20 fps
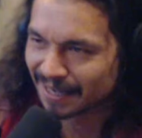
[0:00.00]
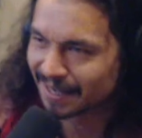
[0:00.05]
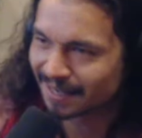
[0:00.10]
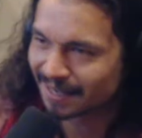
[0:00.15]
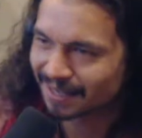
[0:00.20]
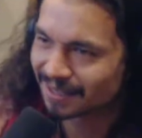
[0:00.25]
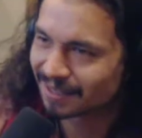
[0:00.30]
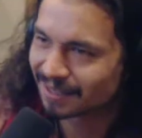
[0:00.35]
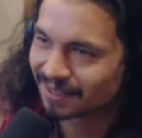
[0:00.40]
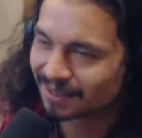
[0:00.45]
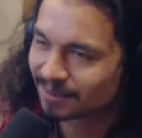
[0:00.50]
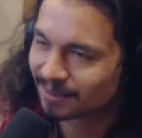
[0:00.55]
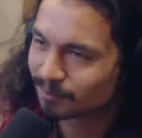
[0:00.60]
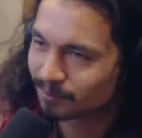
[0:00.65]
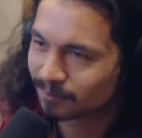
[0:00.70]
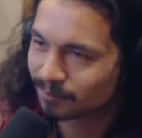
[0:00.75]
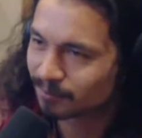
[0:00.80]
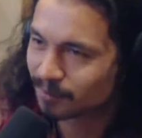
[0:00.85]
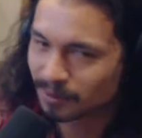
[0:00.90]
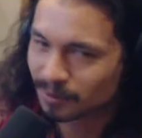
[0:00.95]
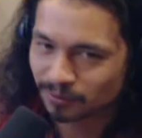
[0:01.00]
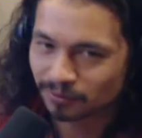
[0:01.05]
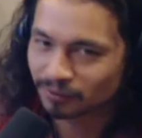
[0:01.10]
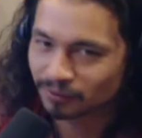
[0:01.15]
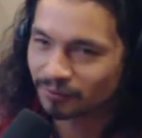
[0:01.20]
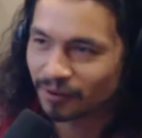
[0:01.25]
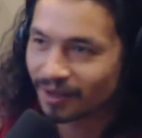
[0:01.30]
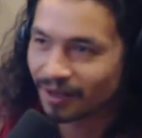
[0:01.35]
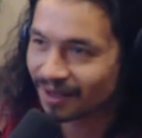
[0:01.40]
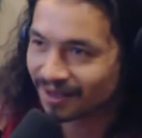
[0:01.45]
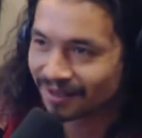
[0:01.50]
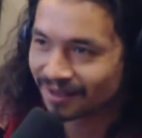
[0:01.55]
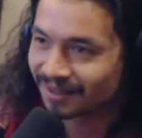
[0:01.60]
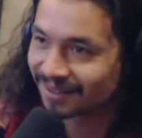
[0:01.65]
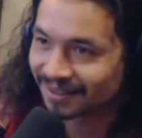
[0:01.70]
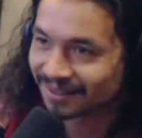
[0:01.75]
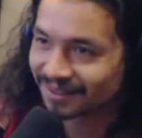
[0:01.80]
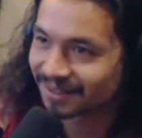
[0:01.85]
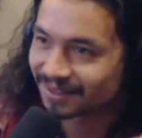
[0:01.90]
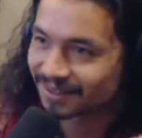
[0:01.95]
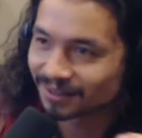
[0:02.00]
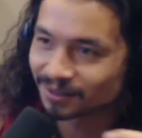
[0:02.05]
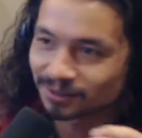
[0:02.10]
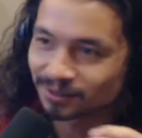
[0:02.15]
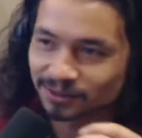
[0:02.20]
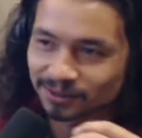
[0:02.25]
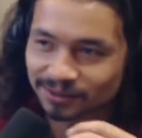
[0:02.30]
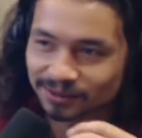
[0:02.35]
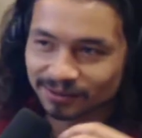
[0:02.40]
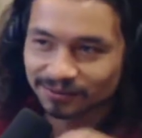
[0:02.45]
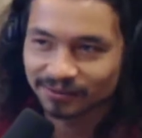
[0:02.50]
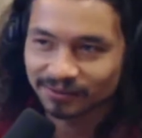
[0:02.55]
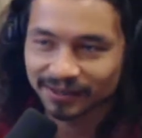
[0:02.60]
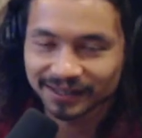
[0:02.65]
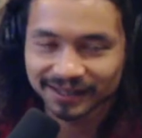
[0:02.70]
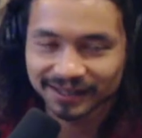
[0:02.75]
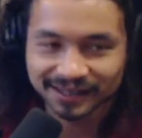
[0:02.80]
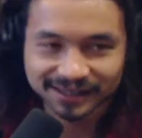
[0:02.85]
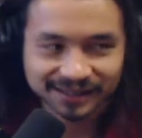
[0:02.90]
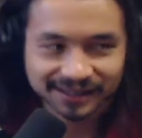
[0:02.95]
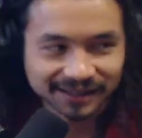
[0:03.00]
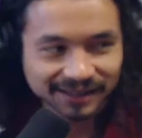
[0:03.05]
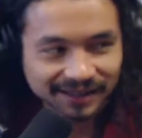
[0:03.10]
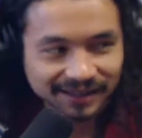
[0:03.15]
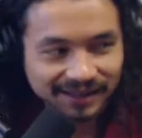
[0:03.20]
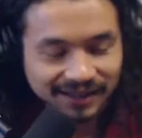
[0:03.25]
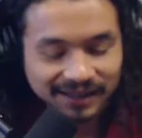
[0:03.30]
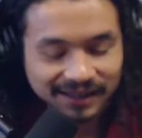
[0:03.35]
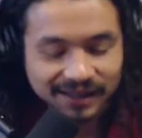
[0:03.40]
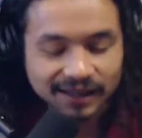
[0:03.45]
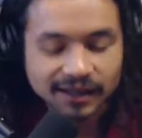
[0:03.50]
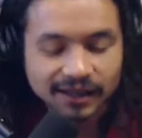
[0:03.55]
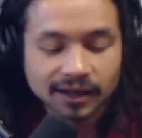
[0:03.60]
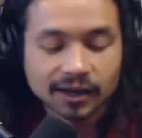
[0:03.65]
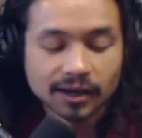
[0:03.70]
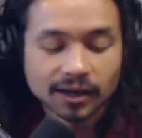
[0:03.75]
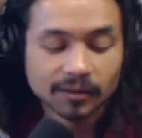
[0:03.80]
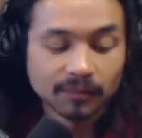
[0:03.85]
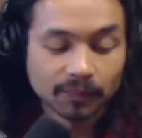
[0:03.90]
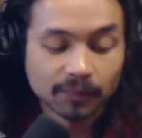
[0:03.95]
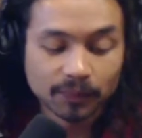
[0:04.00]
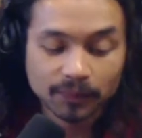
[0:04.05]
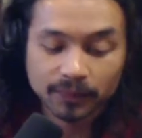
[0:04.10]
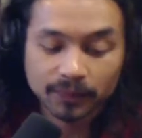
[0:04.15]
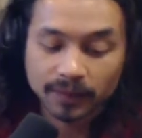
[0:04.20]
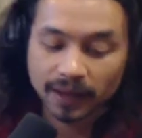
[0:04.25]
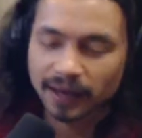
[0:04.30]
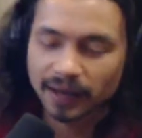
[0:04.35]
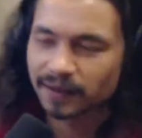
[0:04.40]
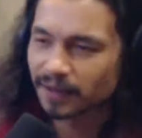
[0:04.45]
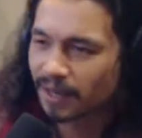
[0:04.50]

can be profane and it's fantastic. And the